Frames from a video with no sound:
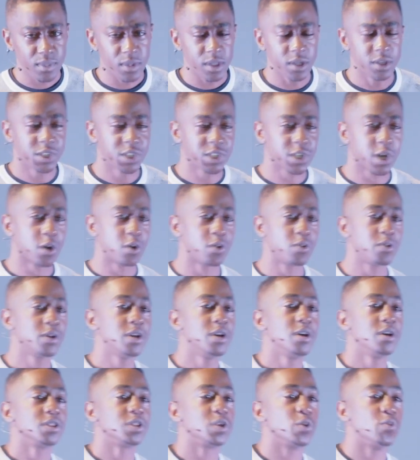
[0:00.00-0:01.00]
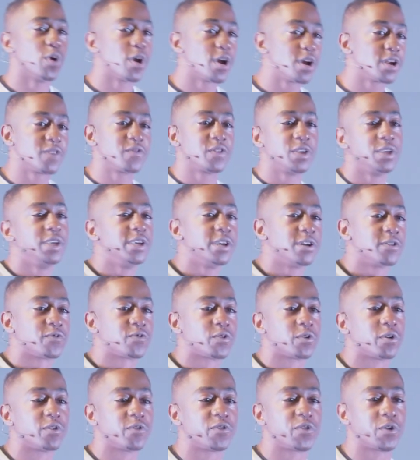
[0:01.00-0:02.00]
So the word of the year
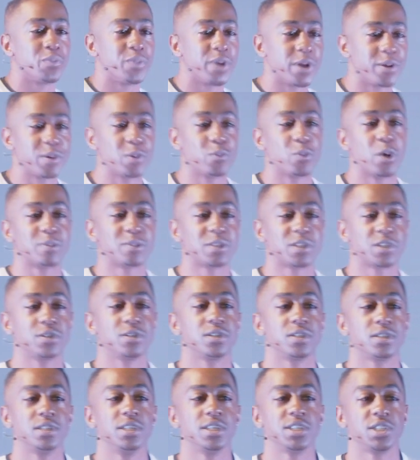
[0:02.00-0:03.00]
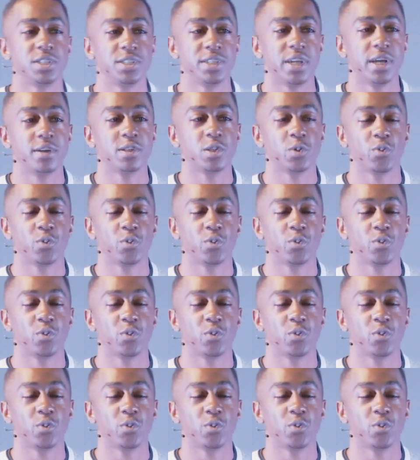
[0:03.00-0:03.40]
for Merriam-Webster's dictionary,